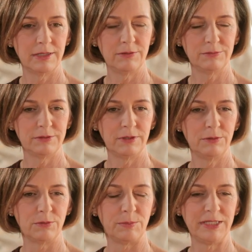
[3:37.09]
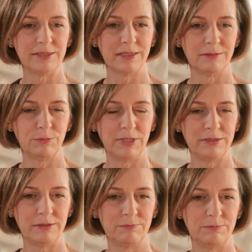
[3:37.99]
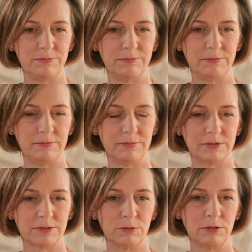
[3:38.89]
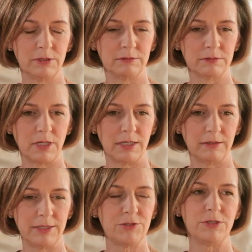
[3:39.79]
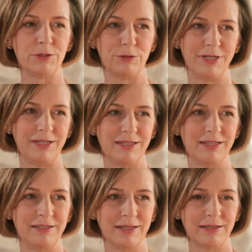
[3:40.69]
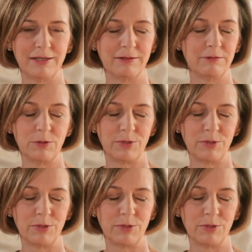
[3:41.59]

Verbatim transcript: don't know, because I went to school and got a history degree, and I don't know